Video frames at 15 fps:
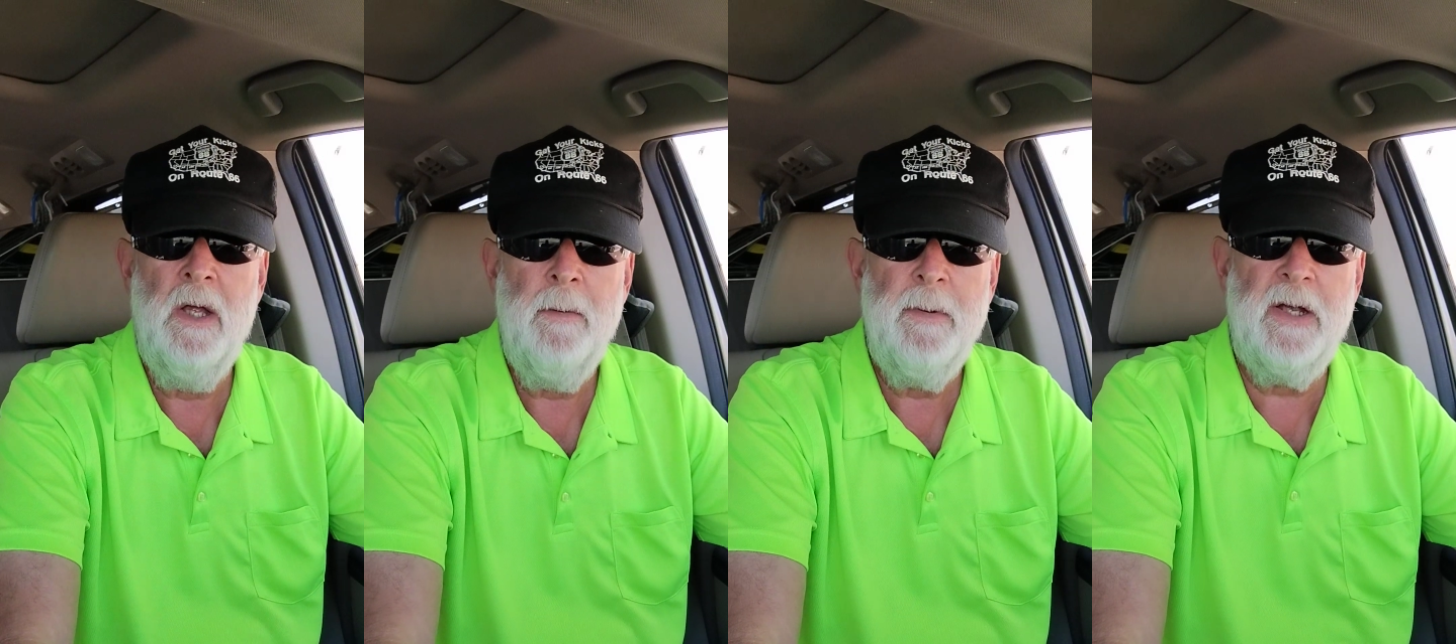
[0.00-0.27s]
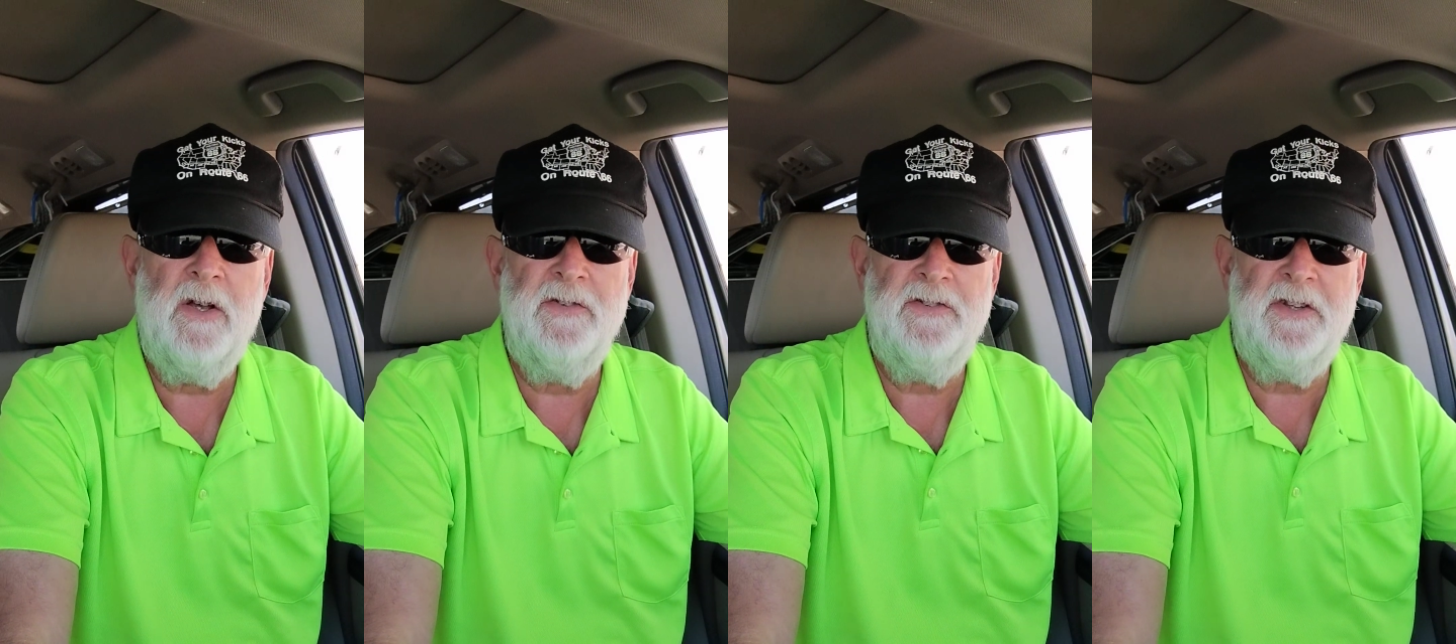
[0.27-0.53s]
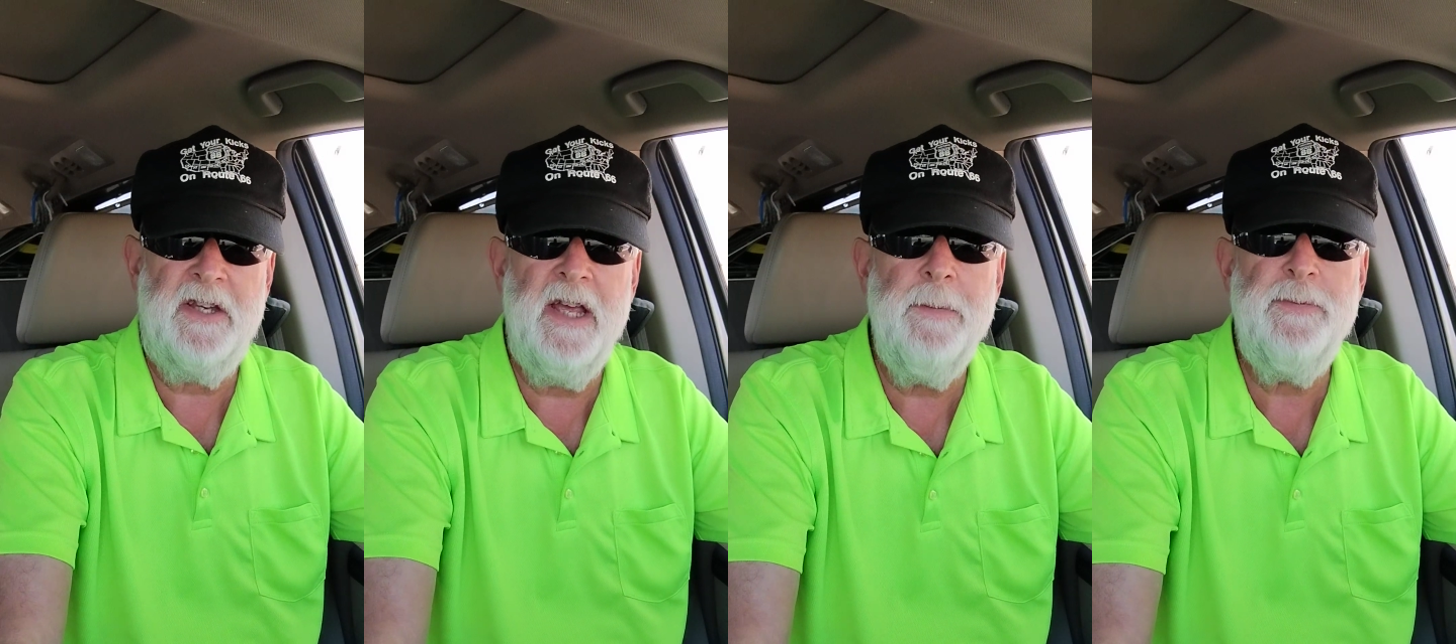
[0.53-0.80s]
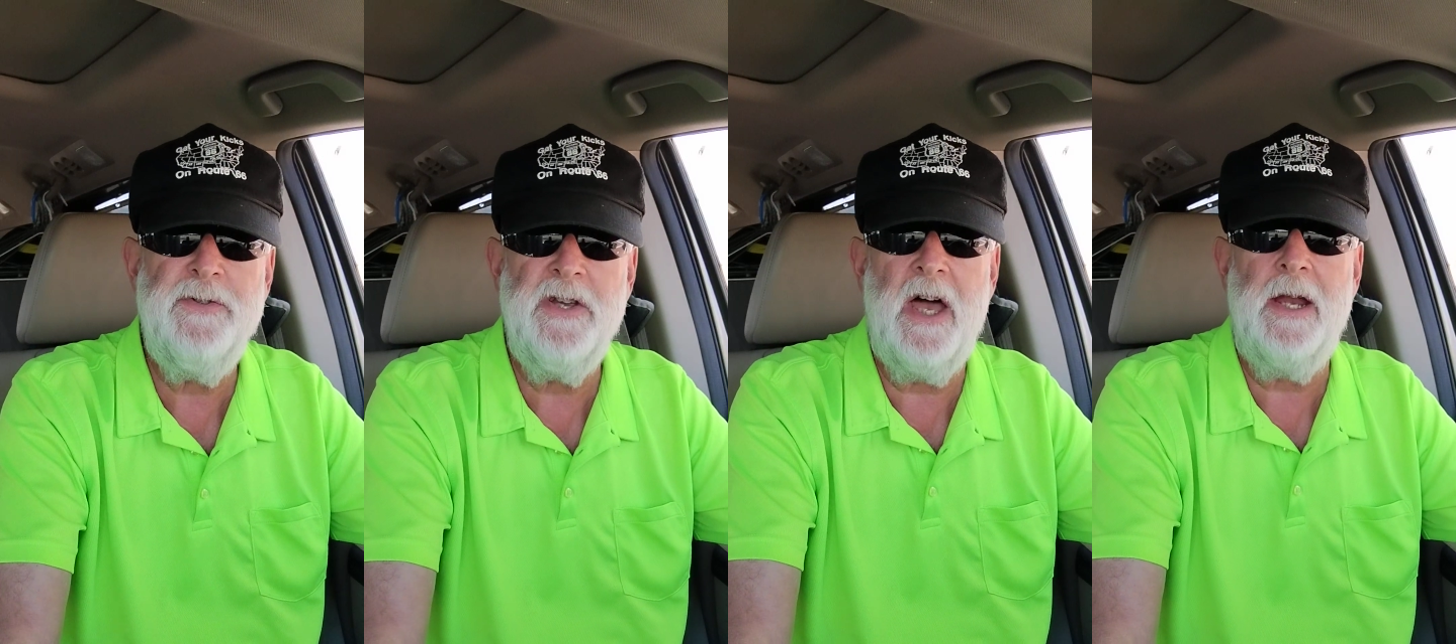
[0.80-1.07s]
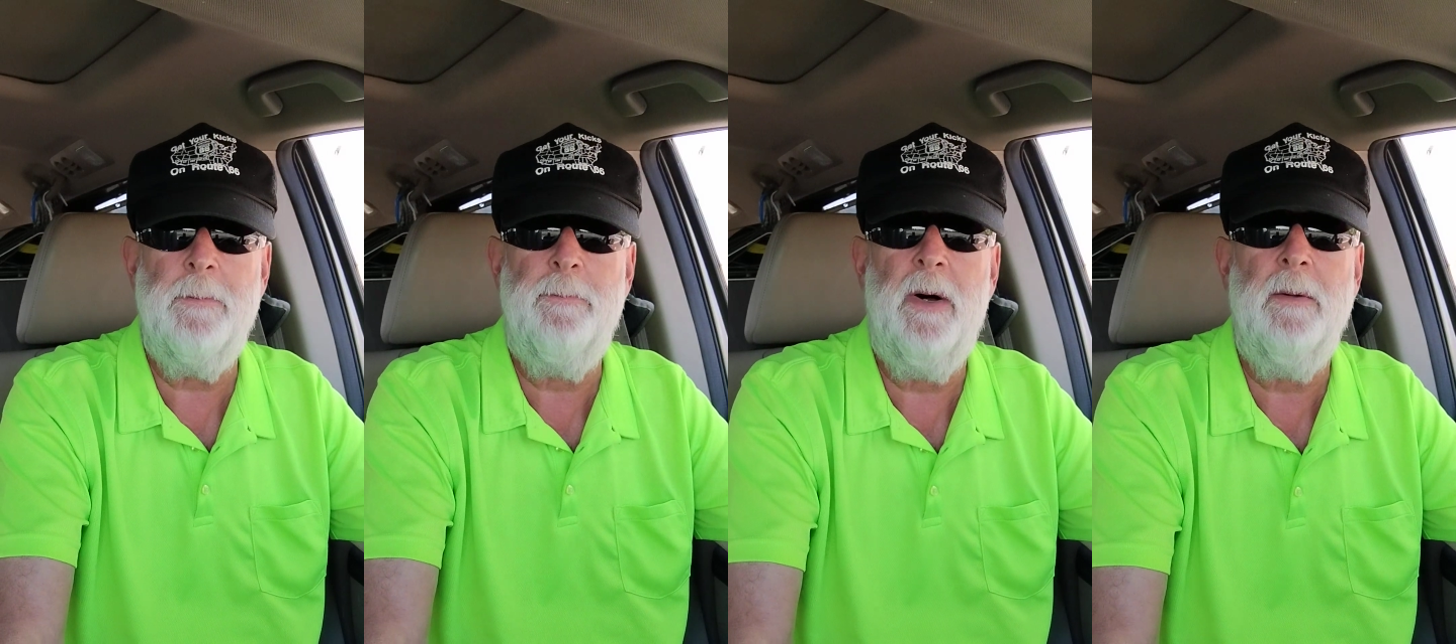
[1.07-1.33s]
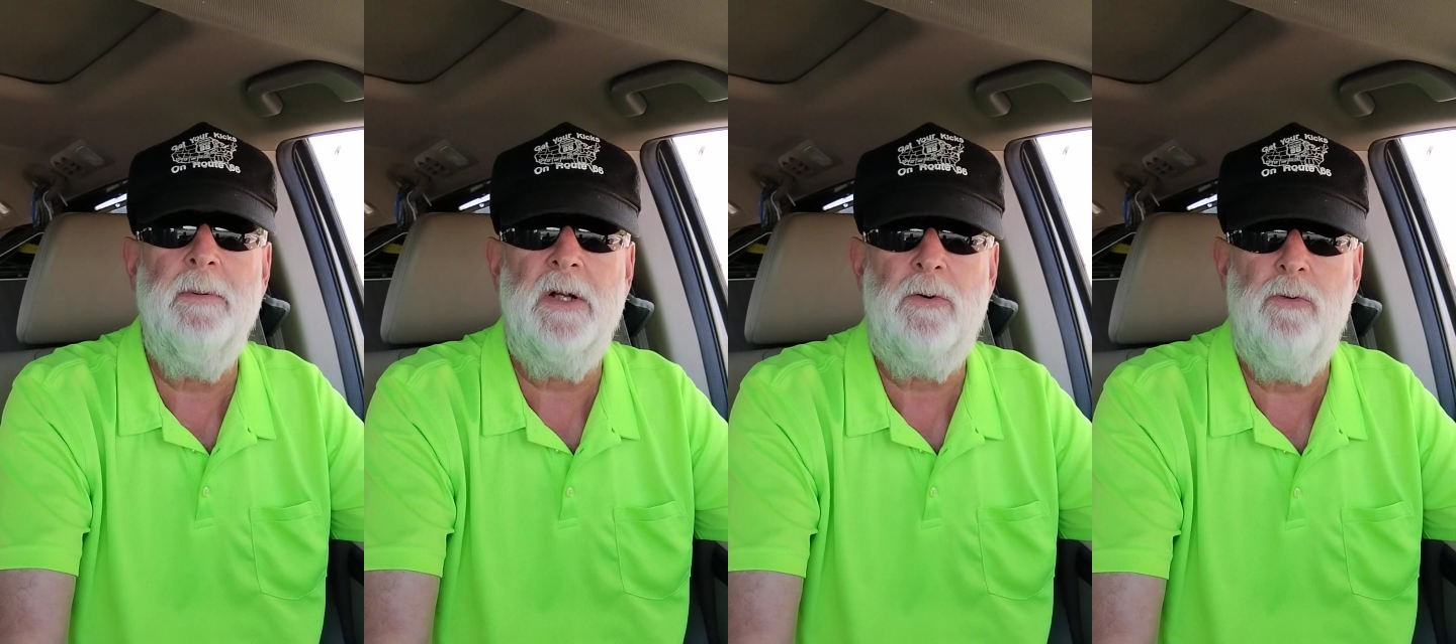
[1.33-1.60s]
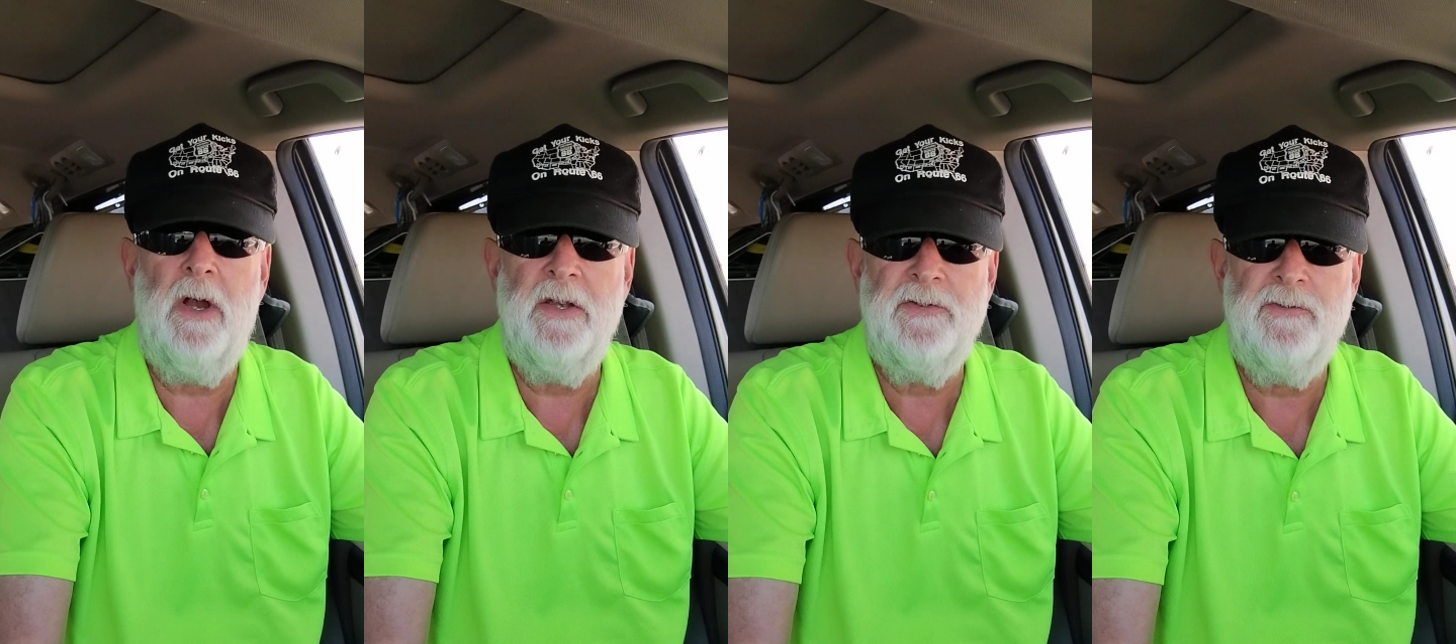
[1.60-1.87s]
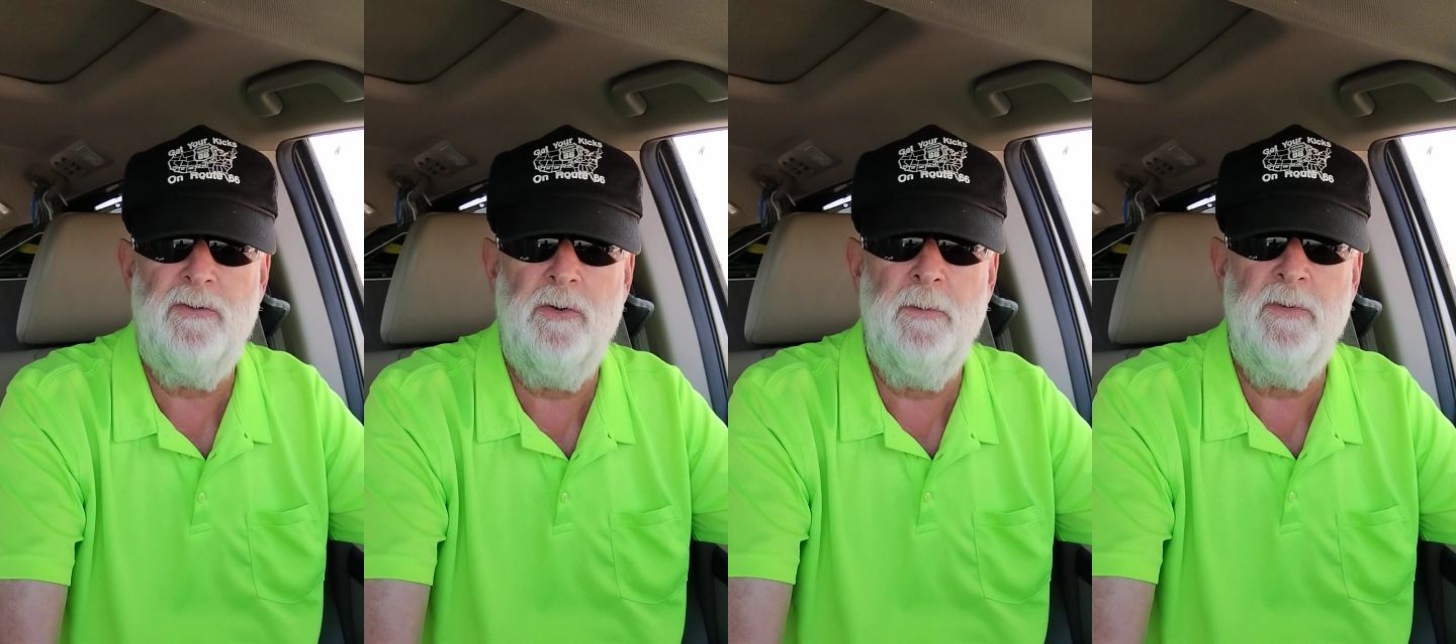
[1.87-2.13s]
because it keeps you out of public
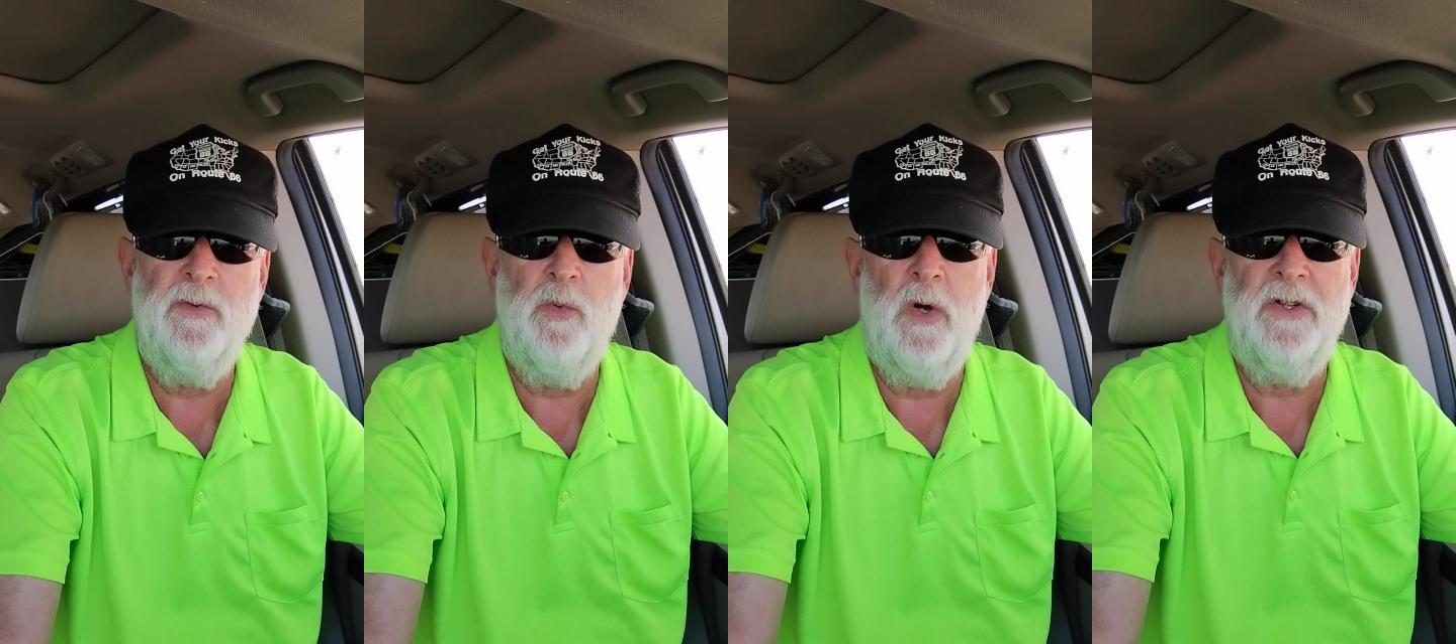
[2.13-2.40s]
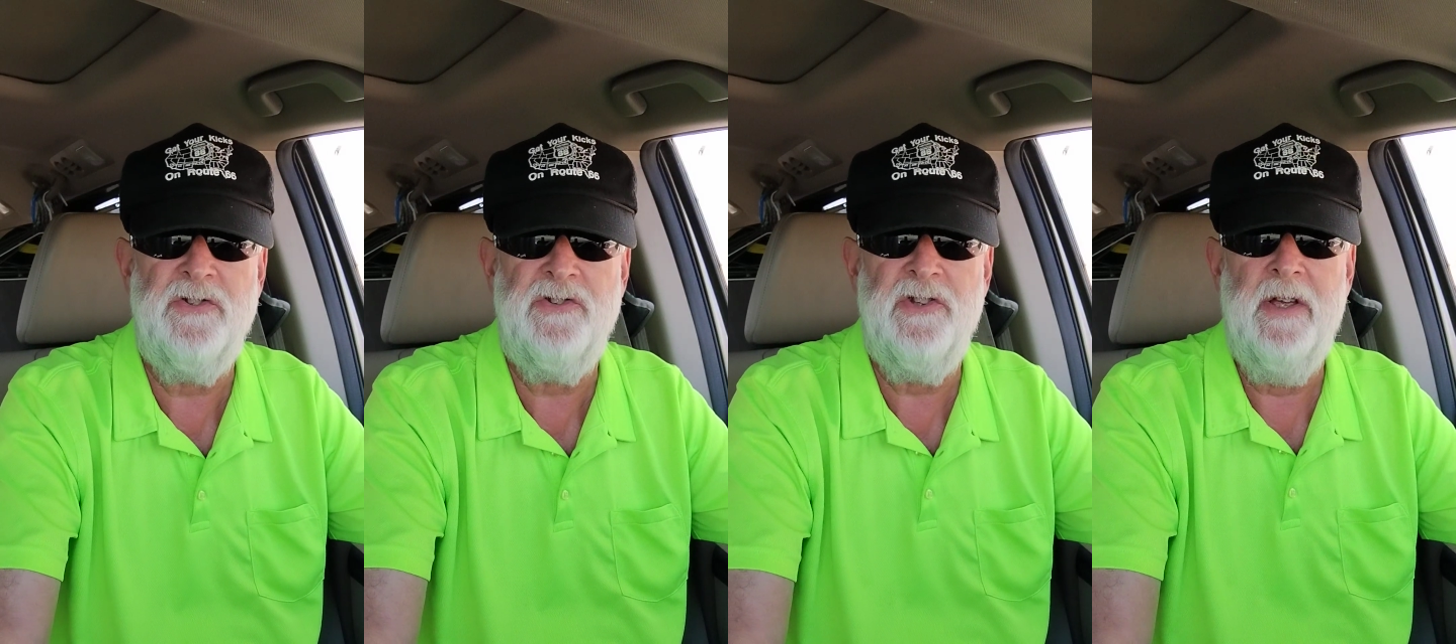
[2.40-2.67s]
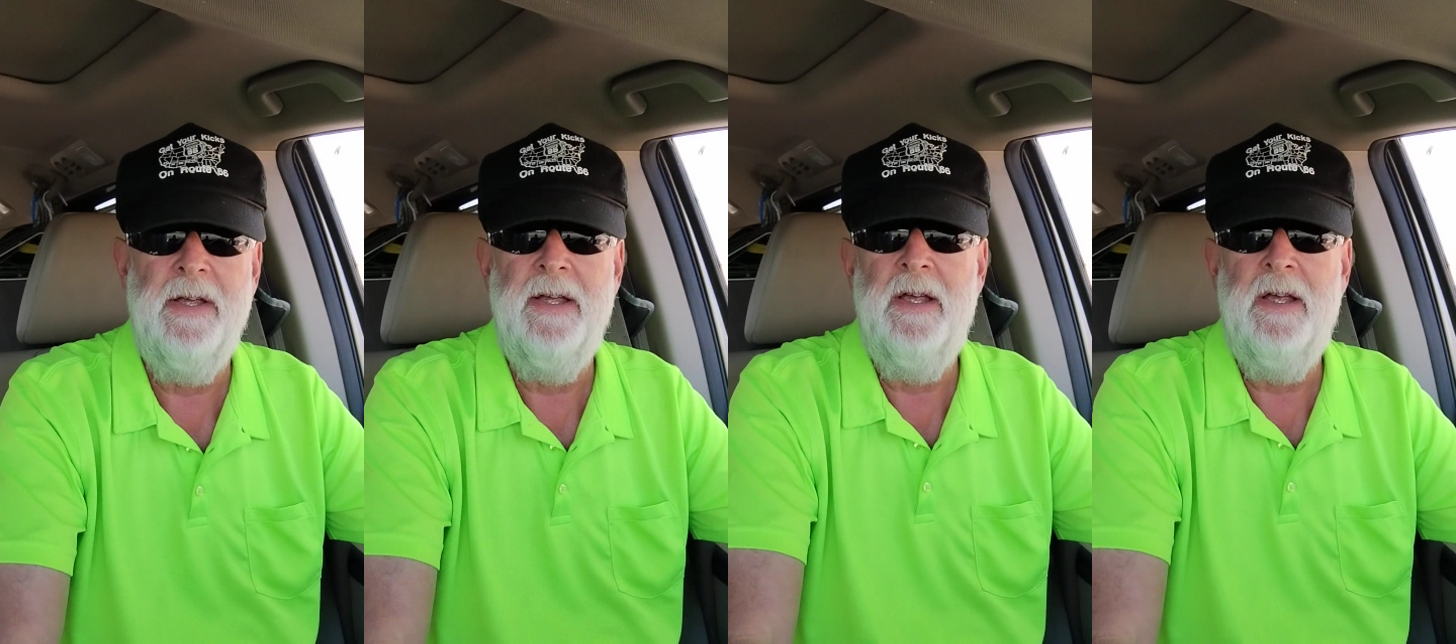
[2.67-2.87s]
restrooms, which,